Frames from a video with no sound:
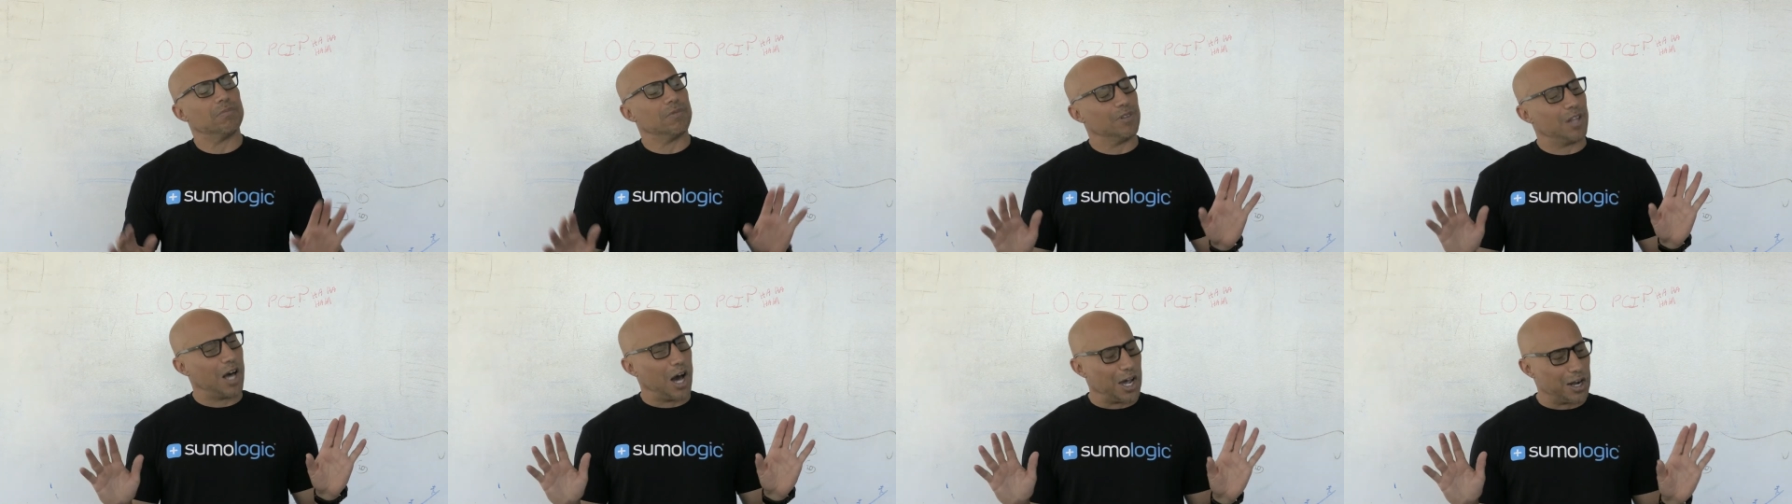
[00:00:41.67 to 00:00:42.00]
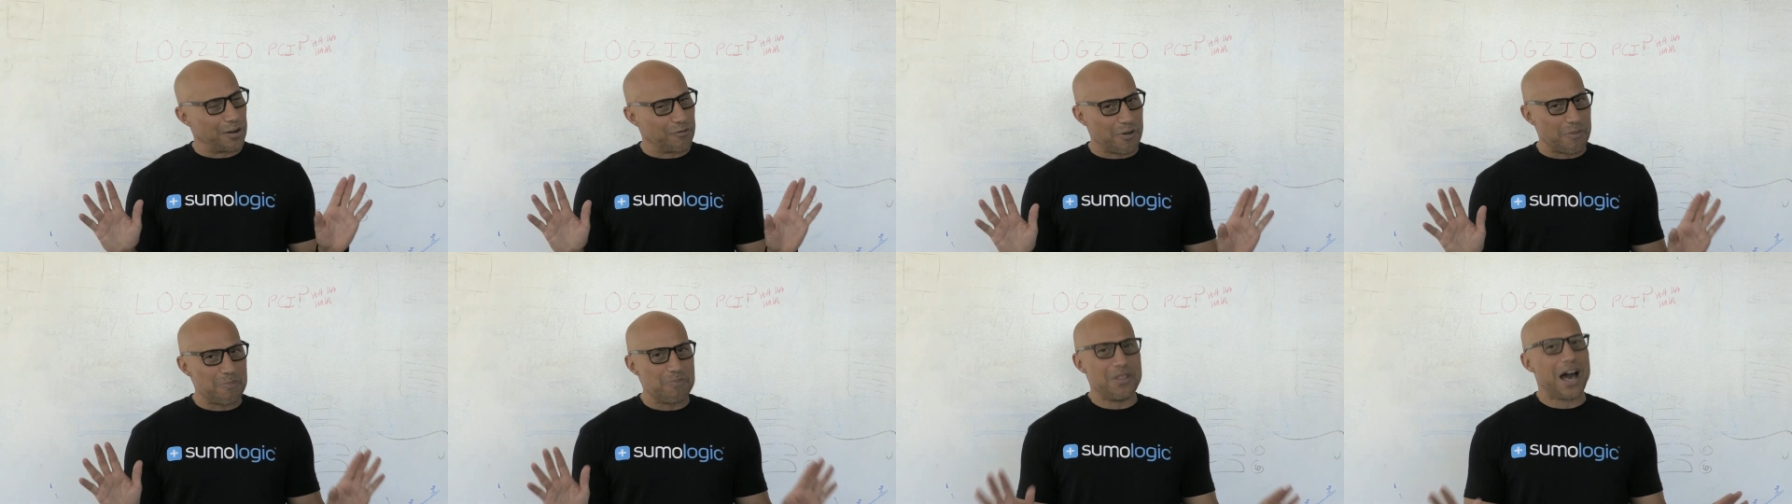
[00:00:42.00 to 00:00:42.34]
a lot
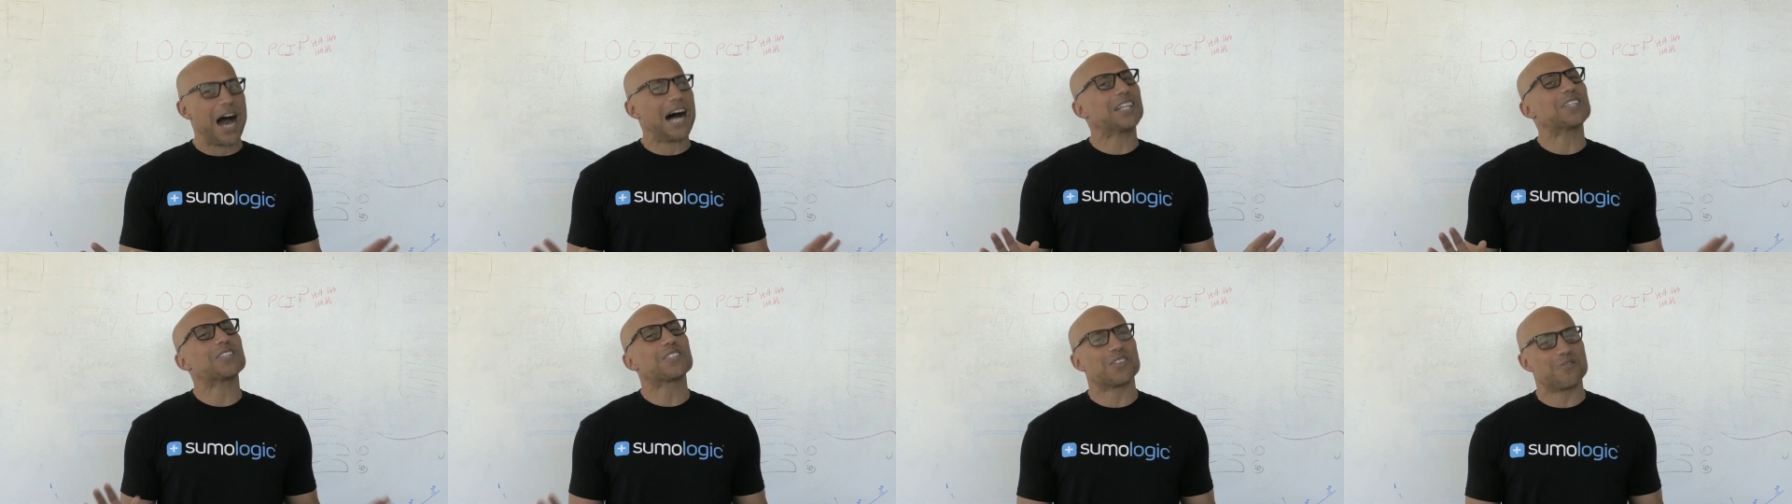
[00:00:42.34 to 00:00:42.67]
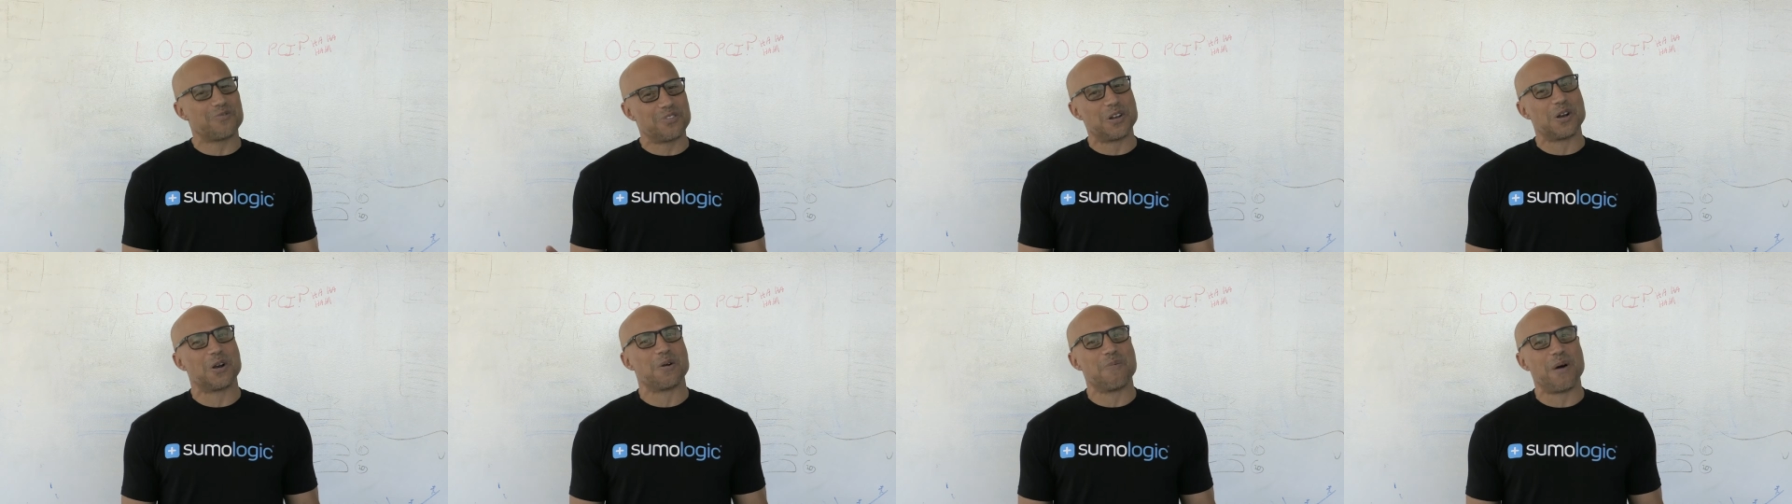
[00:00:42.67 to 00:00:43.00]
of them not
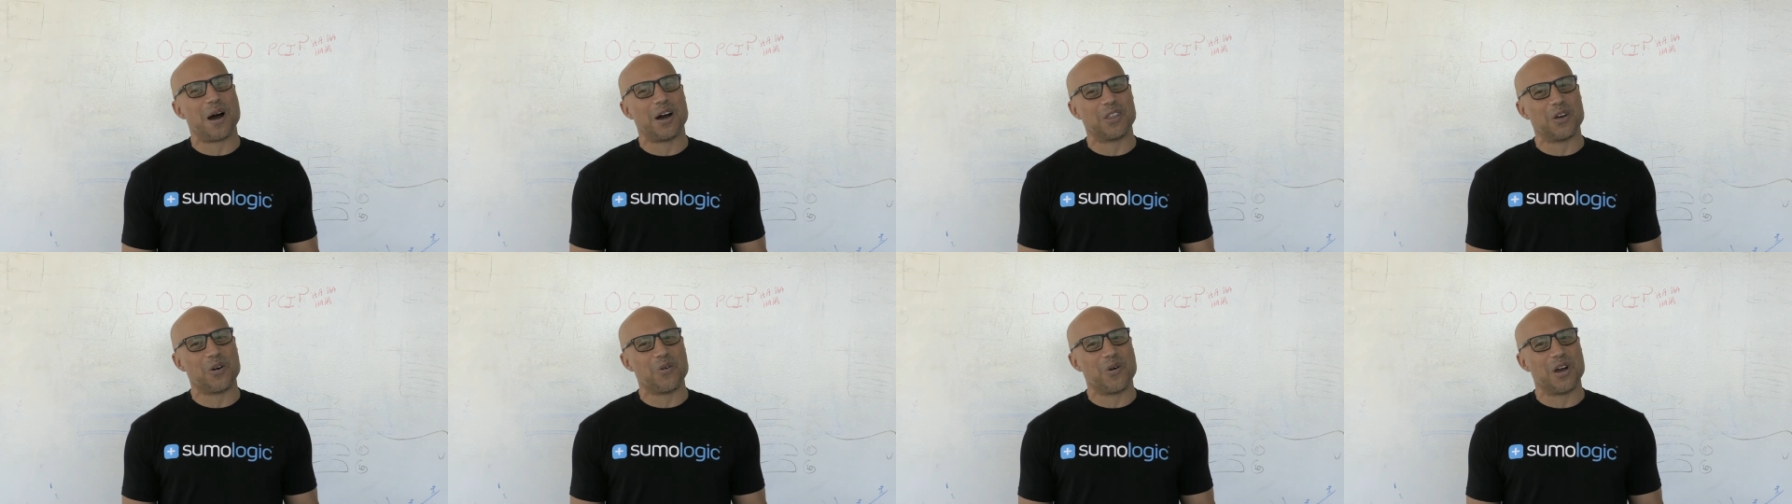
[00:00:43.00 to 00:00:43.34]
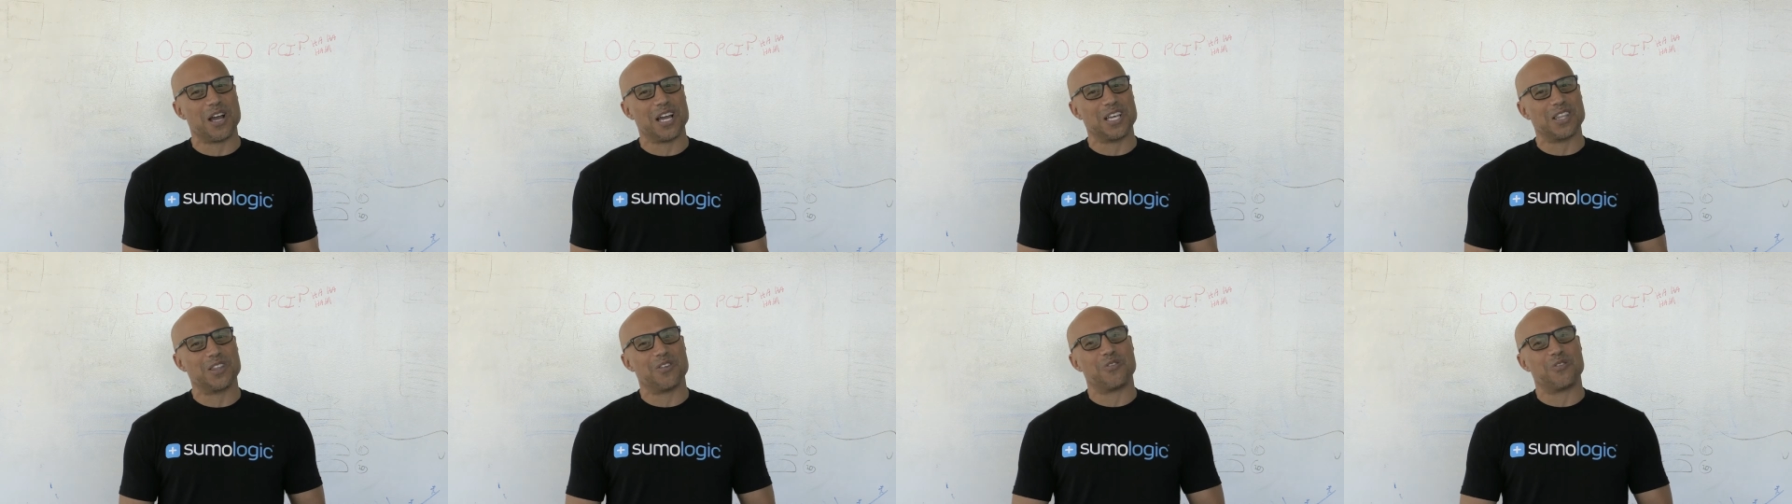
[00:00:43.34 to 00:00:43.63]
severe, by the way,